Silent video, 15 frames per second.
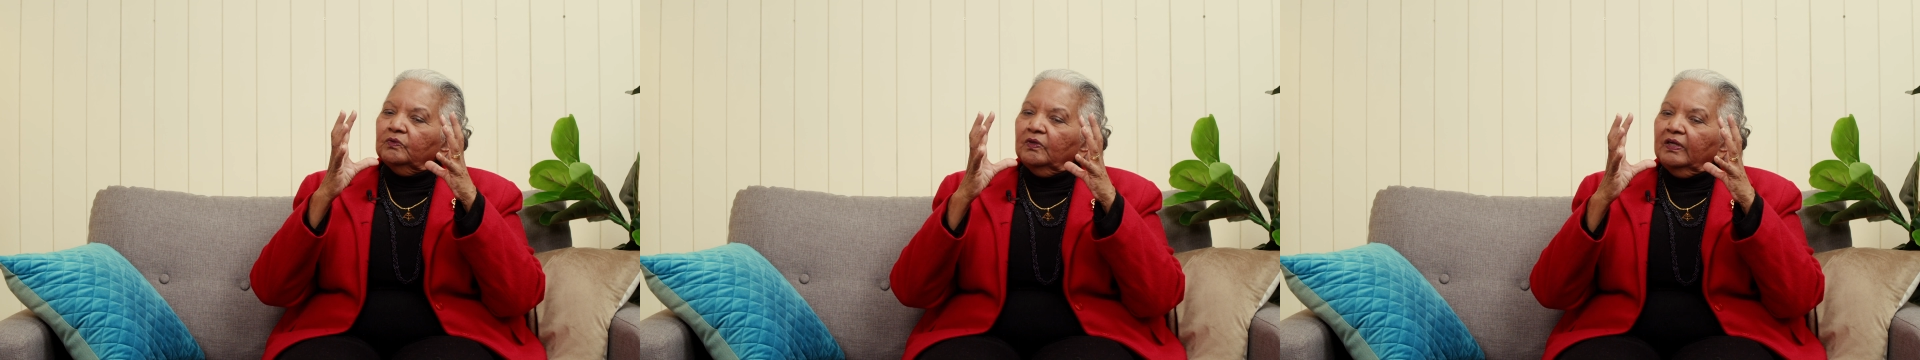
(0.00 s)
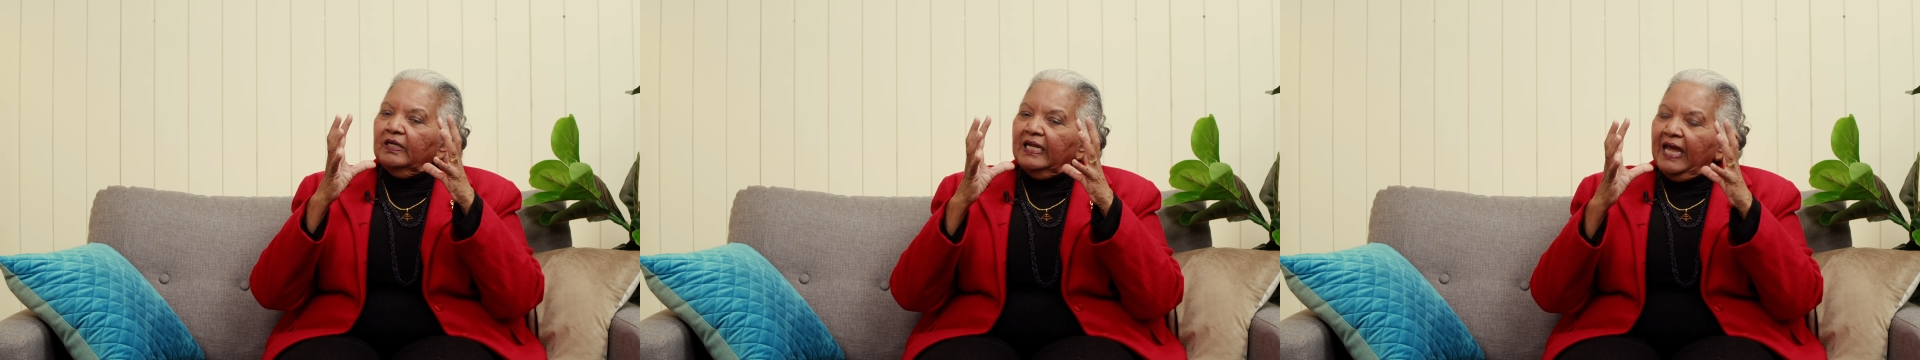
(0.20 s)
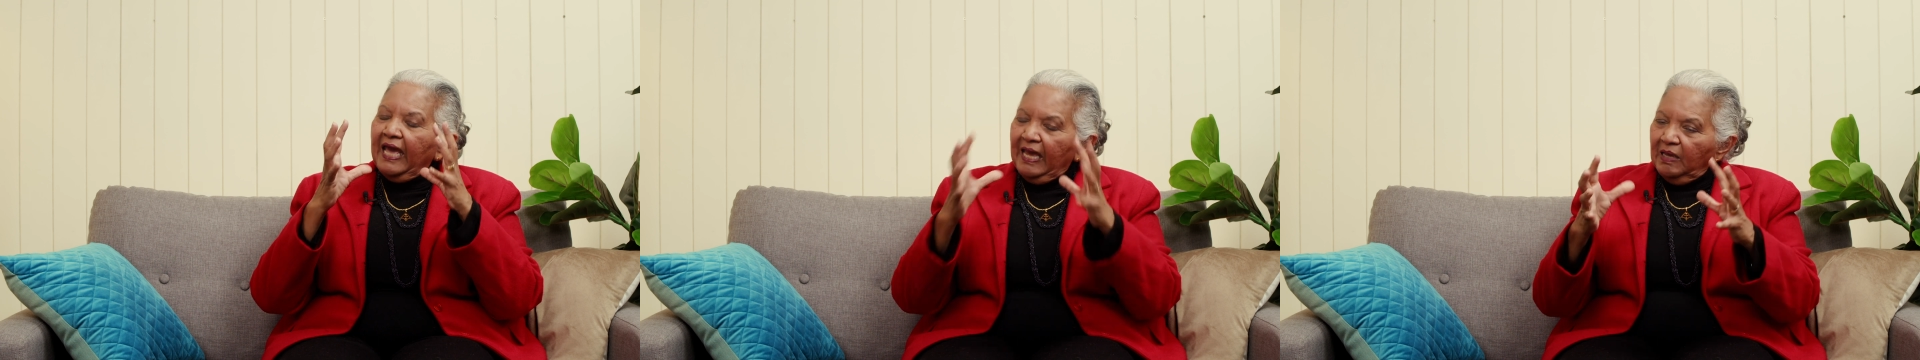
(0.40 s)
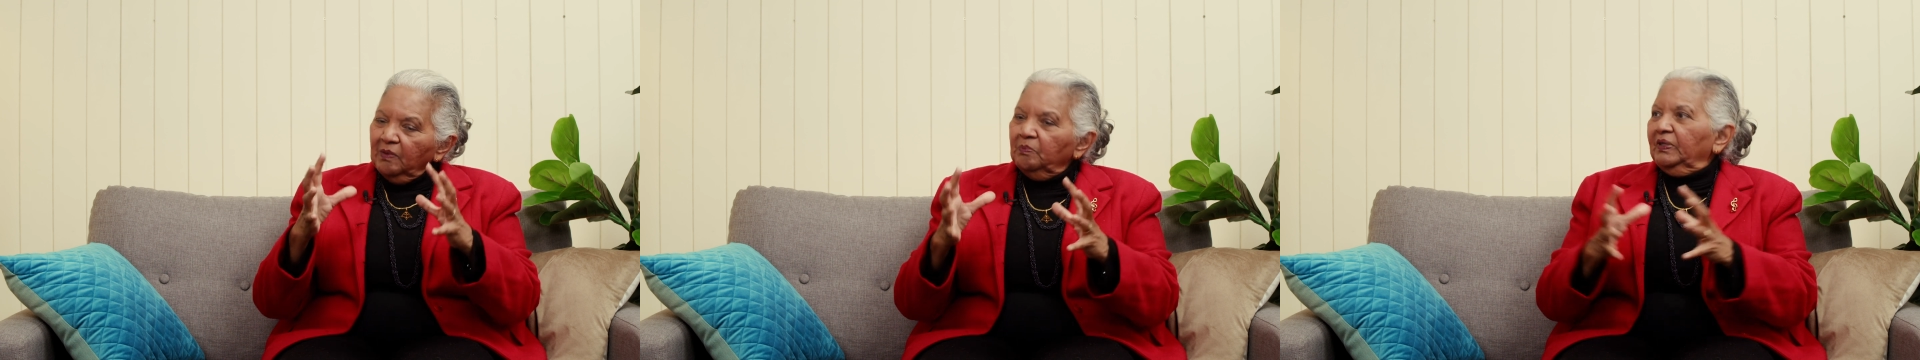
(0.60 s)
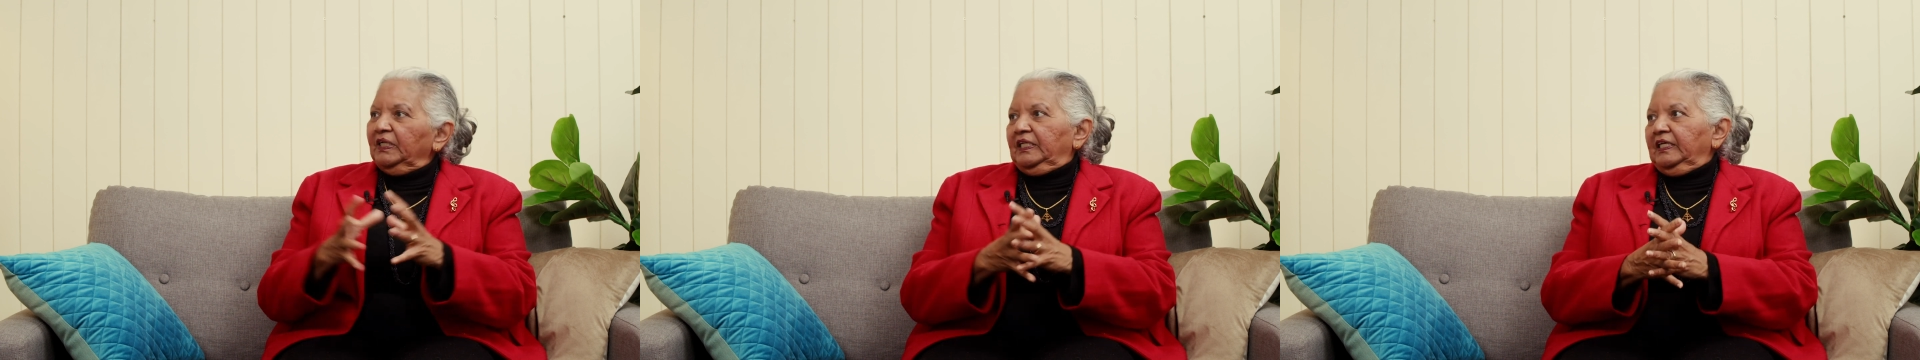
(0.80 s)

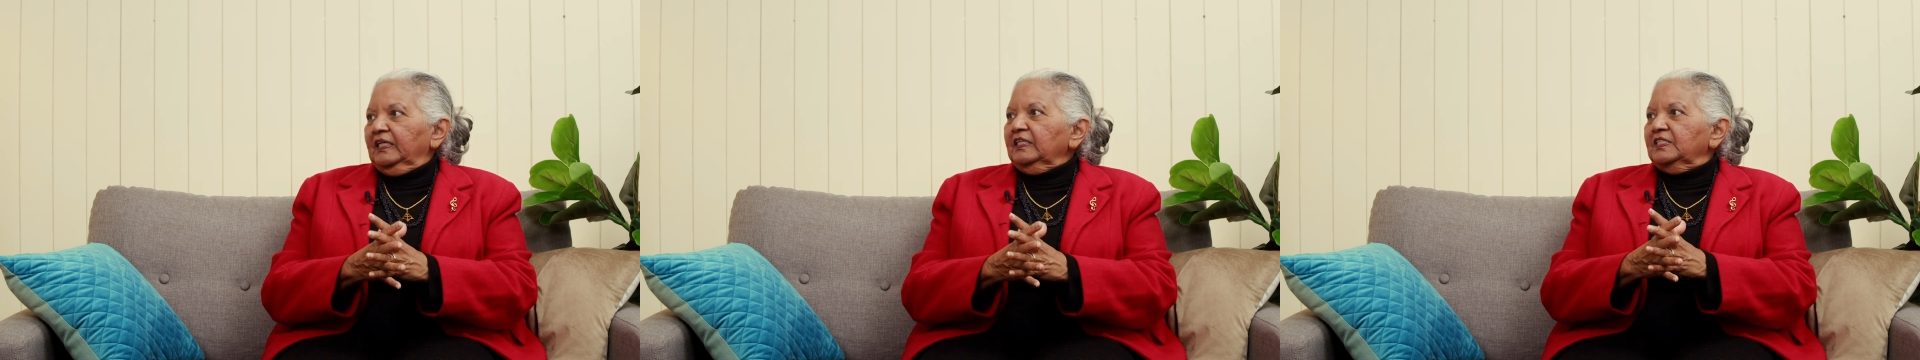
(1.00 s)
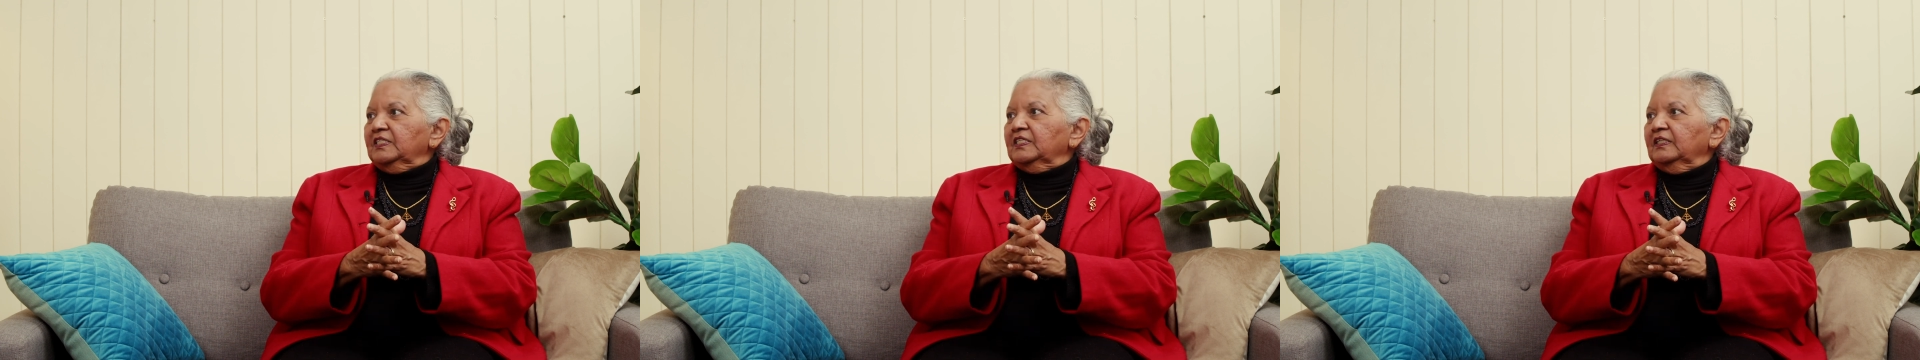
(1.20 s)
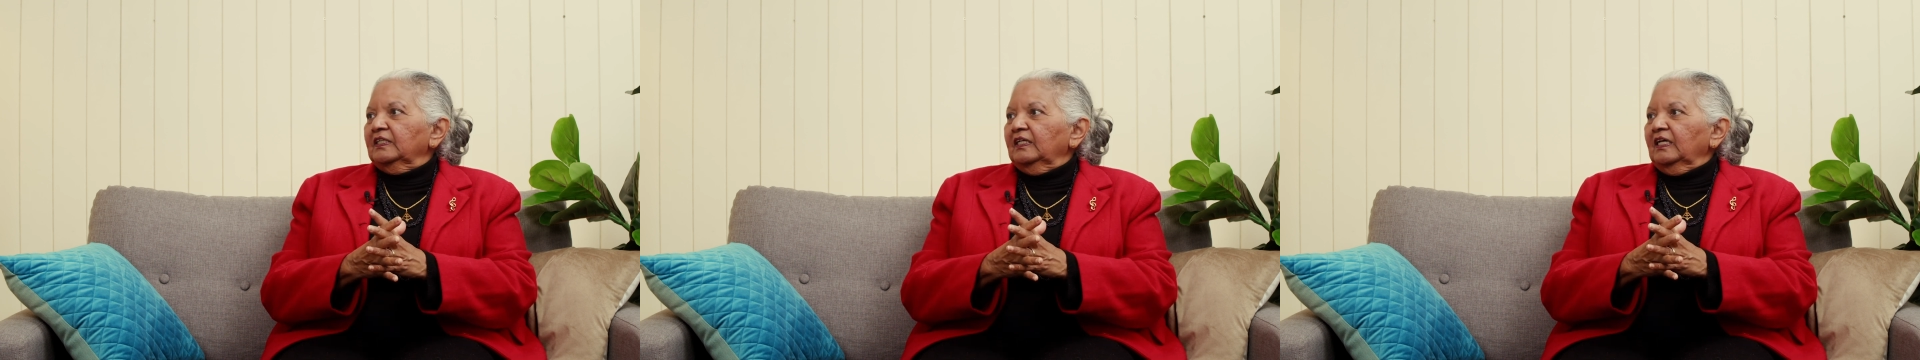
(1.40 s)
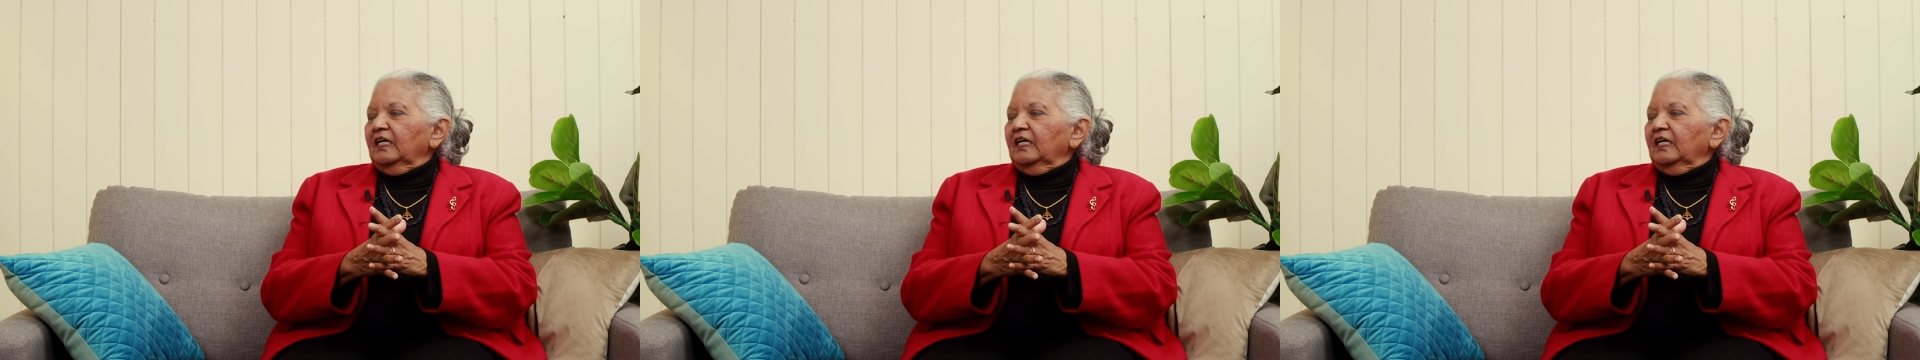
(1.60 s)
label it